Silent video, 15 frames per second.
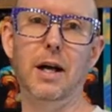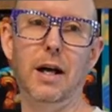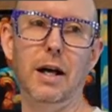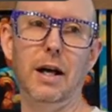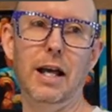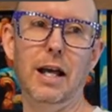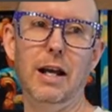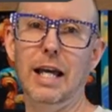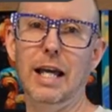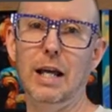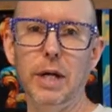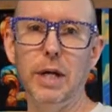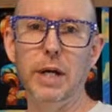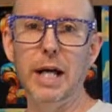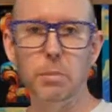And
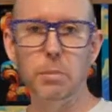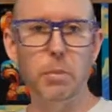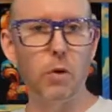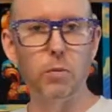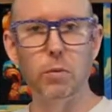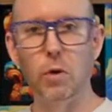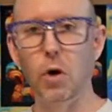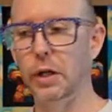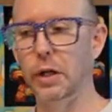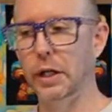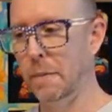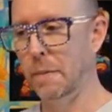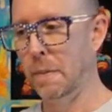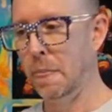again, we got the ball rolling.